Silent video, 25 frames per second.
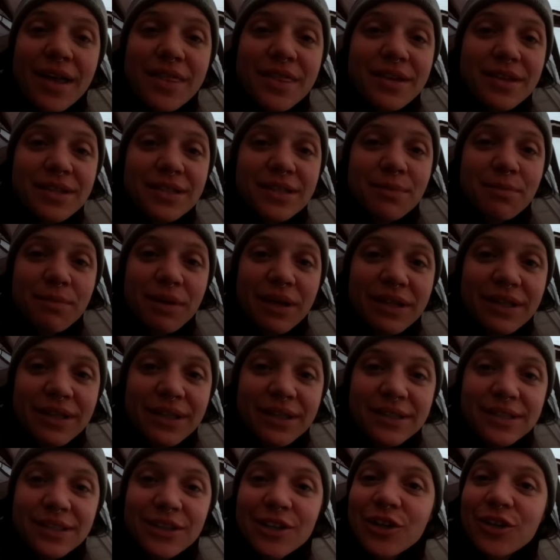I think
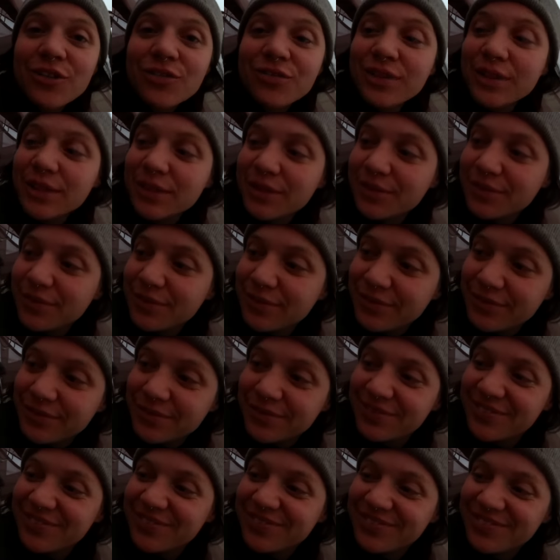somebody needs a coffee.
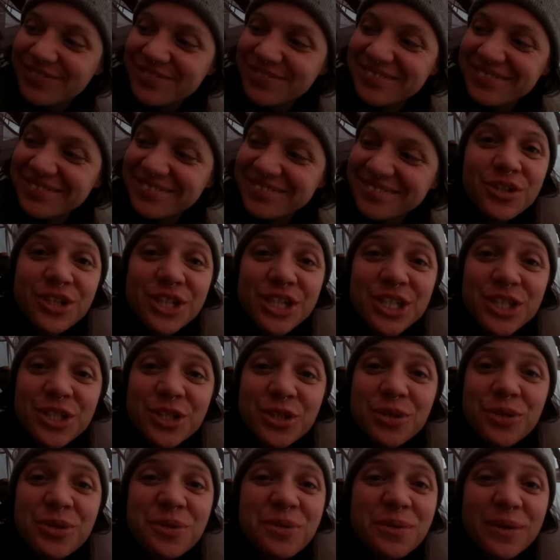Or
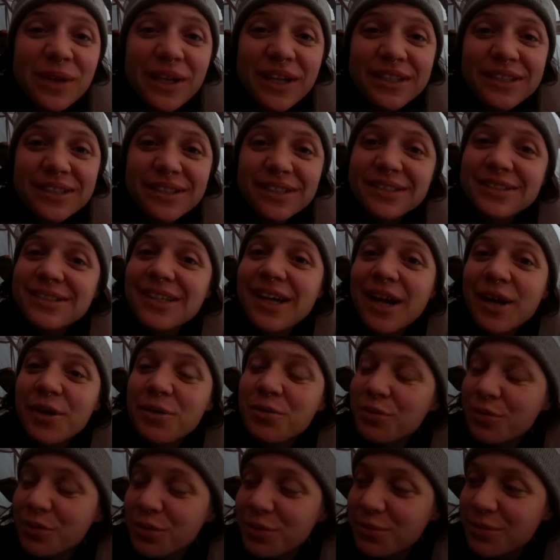just 2 weeks in a
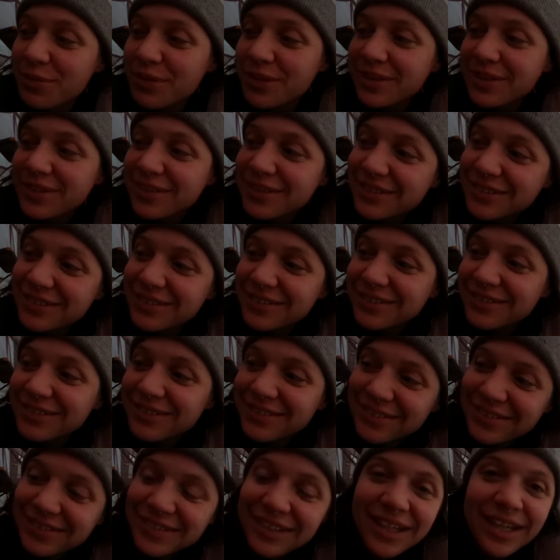dark room
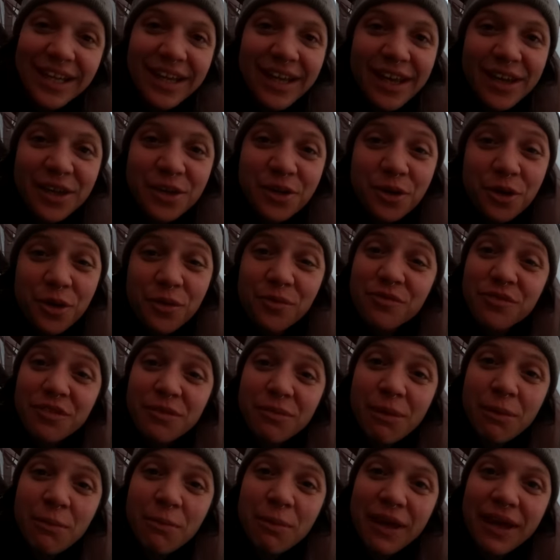and a
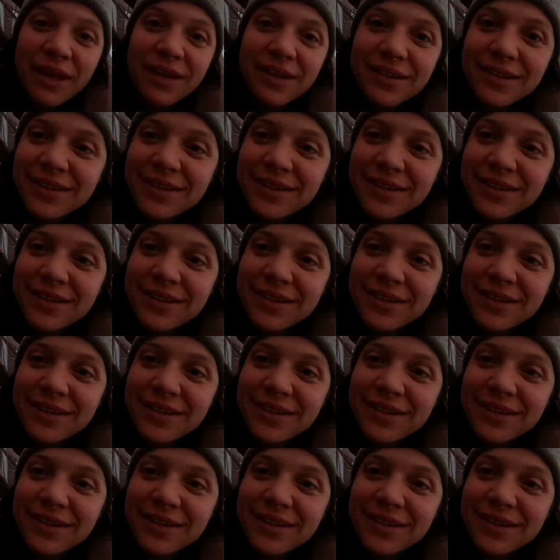comfortable bed.